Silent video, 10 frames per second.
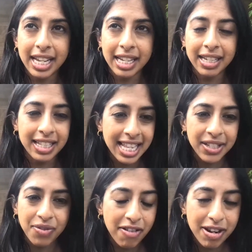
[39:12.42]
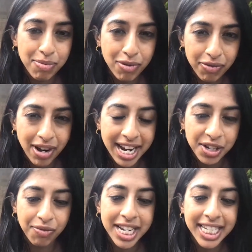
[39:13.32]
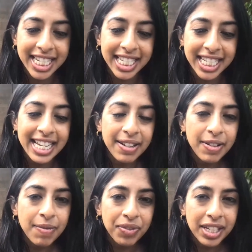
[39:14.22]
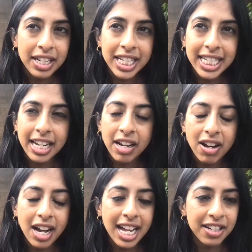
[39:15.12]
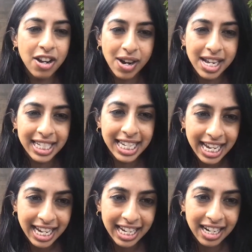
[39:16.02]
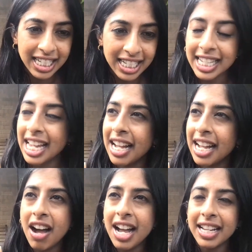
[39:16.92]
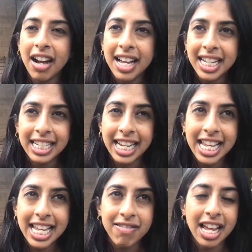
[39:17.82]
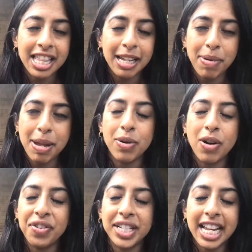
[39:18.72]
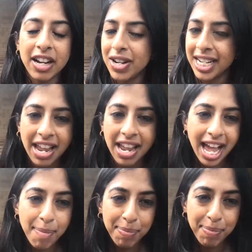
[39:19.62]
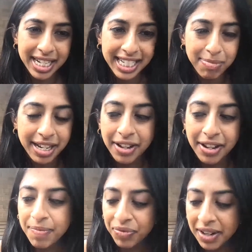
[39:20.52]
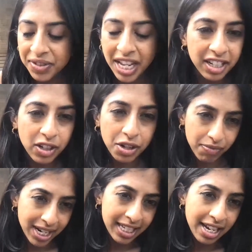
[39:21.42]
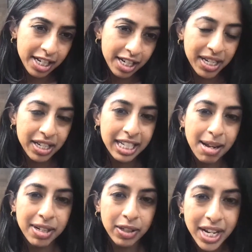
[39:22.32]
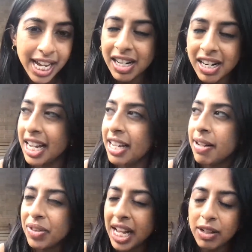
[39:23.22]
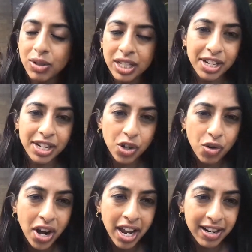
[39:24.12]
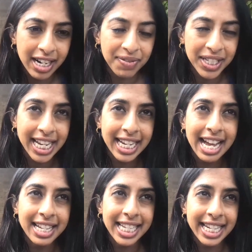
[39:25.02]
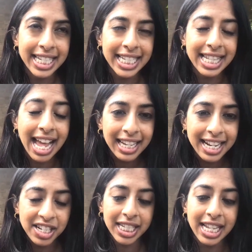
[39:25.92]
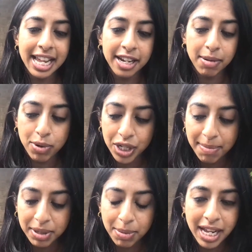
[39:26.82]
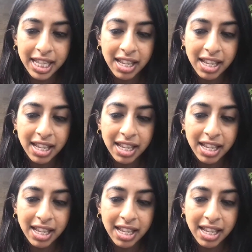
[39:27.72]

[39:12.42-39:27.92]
there's a very broad range of reasons. And she said, oh, I had no idea. And I said, yeah, I didn't either. And I think people often say, oh, it never happens, but I've done a lot of research because I'm a lawyer, and I looked at Victoria, and I've seen how since they legislated abortion up to birth,